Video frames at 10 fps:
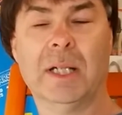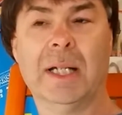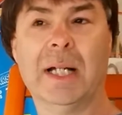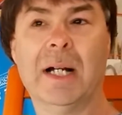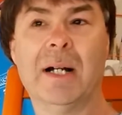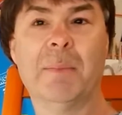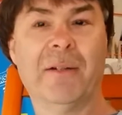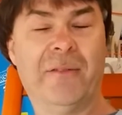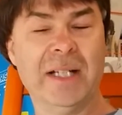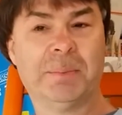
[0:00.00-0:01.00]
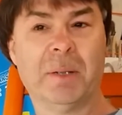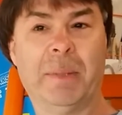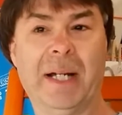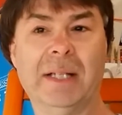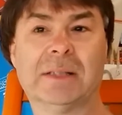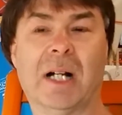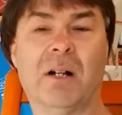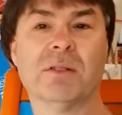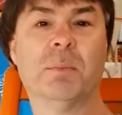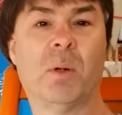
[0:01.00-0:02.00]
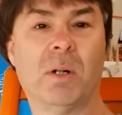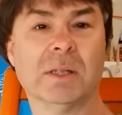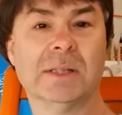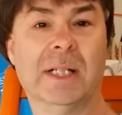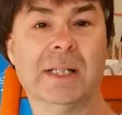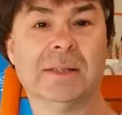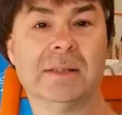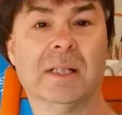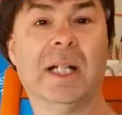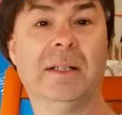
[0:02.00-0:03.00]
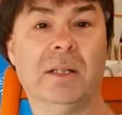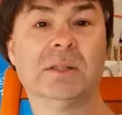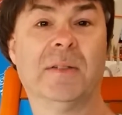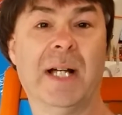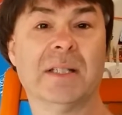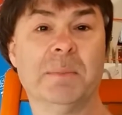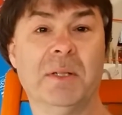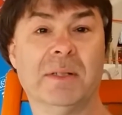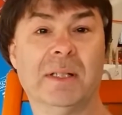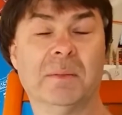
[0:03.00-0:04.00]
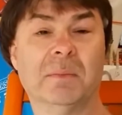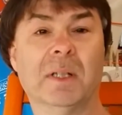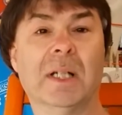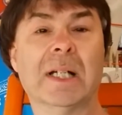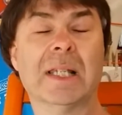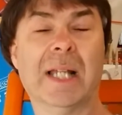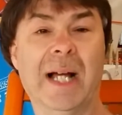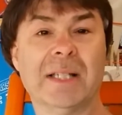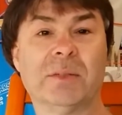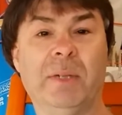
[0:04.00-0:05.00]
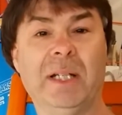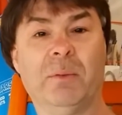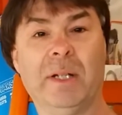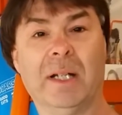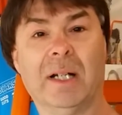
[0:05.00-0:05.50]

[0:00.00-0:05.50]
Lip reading: my Facebook page calls Boar's Nest a Dukes of Hazzard museum. Last week we